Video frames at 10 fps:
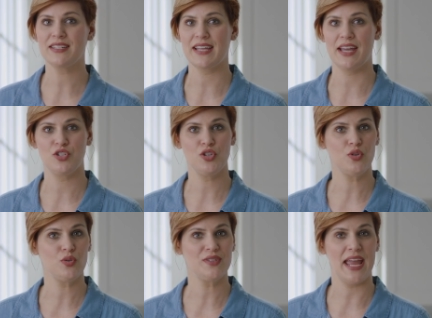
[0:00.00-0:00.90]

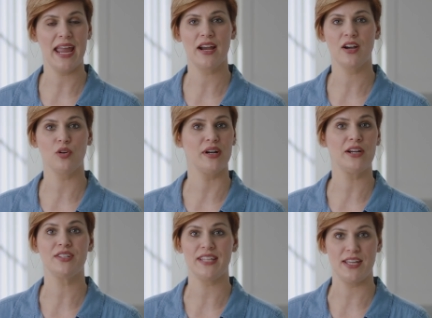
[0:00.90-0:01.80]
tattoos, hair, or
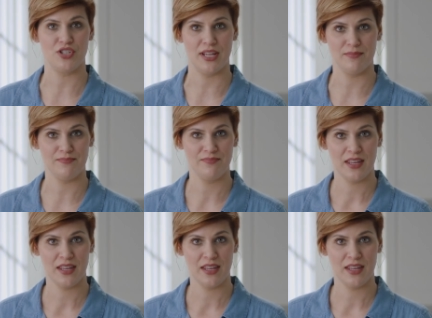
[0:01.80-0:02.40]
irritation.